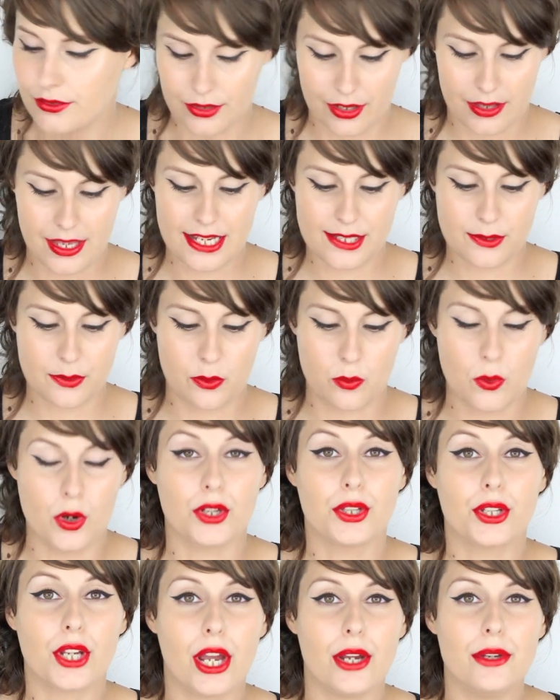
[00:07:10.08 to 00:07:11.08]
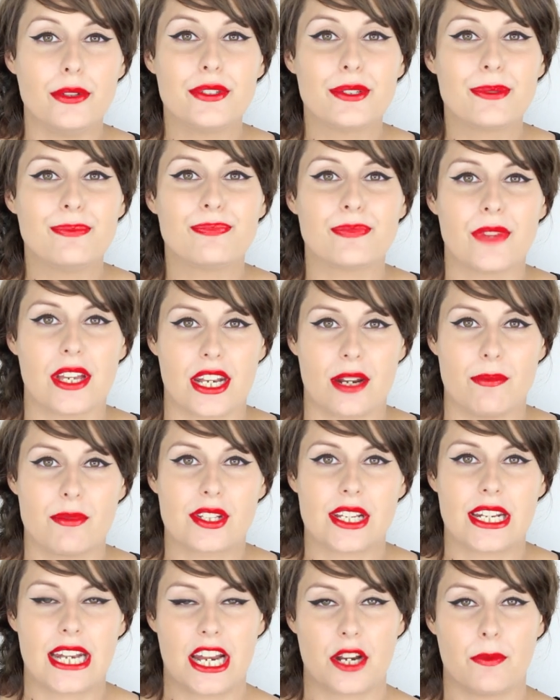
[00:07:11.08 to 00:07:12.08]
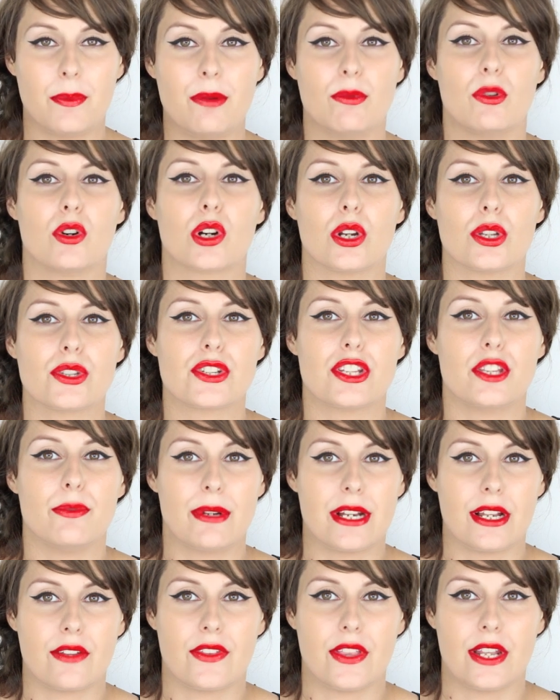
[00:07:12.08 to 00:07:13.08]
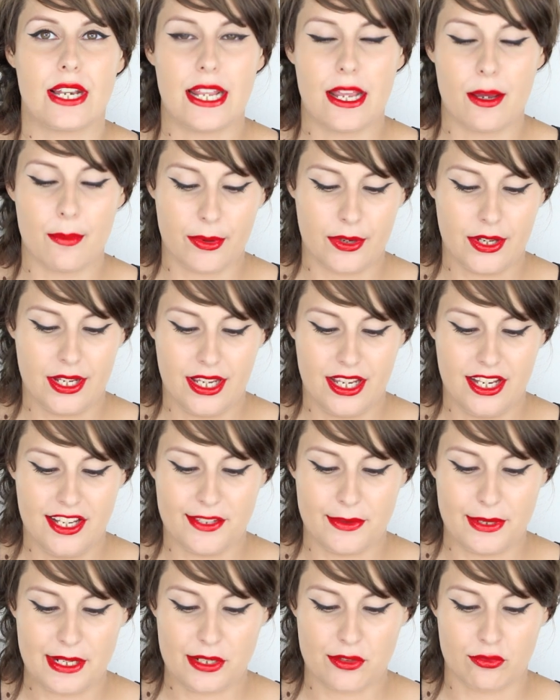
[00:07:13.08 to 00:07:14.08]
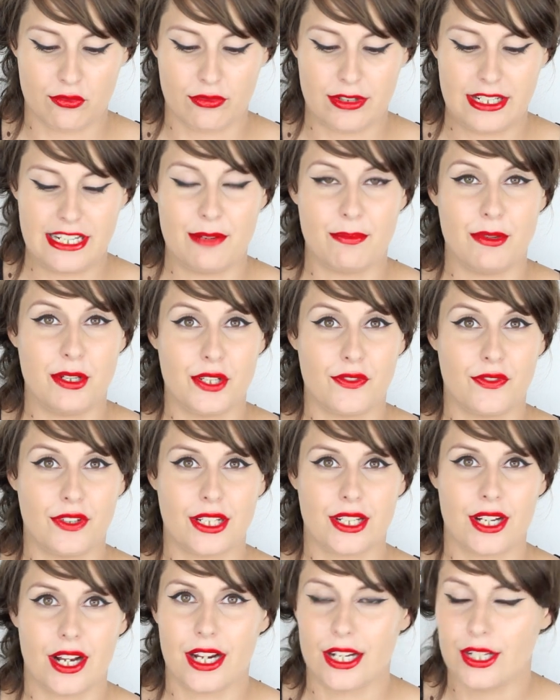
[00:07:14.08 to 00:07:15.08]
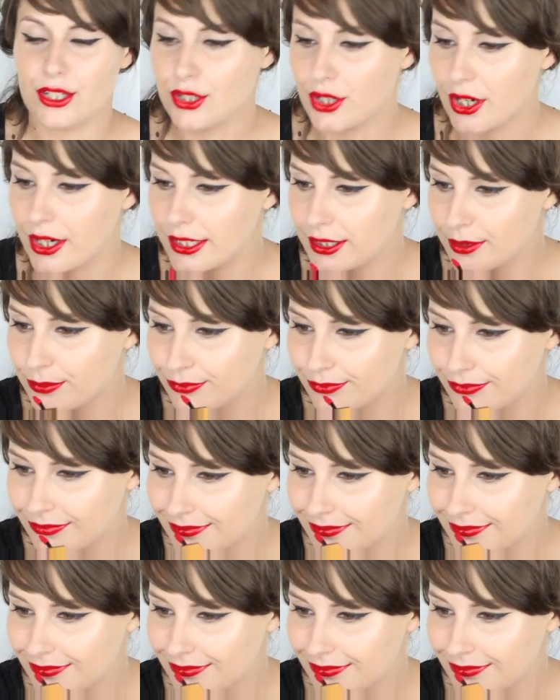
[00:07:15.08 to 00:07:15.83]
So that's with one coat, and I'm just going to add a bit more gloss to the middle of the lip so it looks really beautiful and high shine.